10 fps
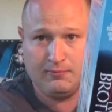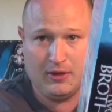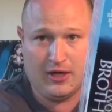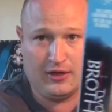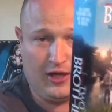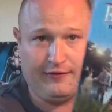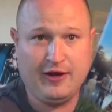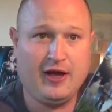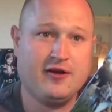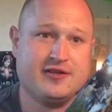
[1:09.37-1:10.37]
But I love
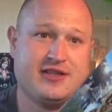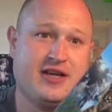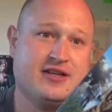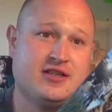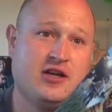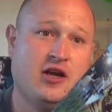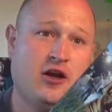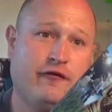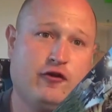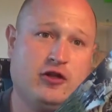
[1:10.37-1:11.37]
how it says
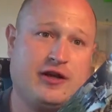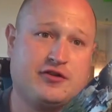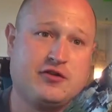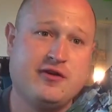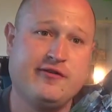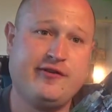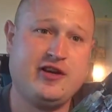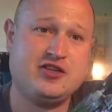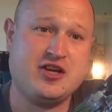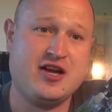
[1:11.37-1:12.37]
full-length screener
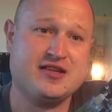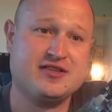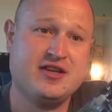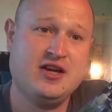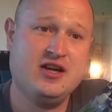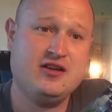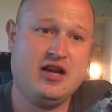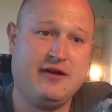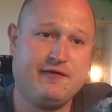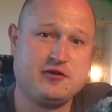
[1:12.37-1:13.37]
VHS,
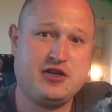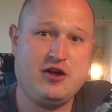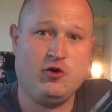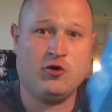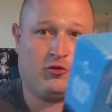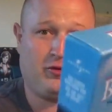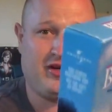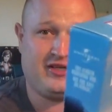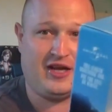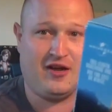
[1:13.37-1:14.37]
not for sale or
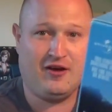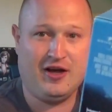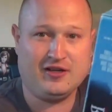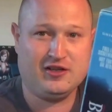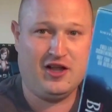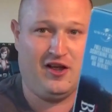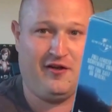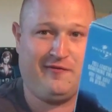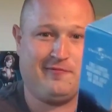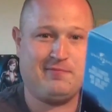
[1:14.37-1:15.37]
retail. I
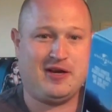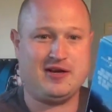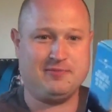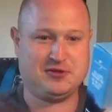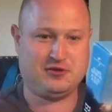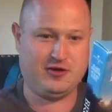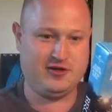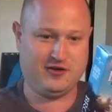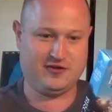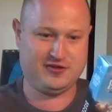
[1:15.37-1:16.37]
love picking up
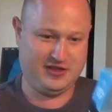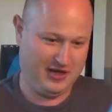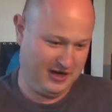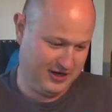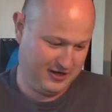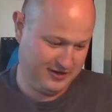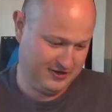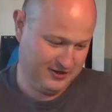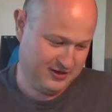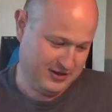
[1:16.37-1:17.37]
screeners,
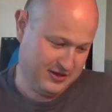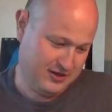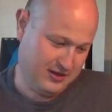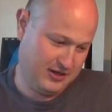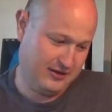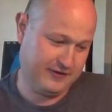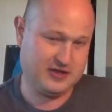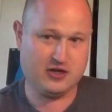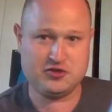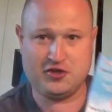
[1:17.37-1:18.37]
and it even
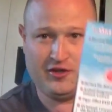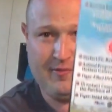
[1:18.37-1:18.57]
tells you on the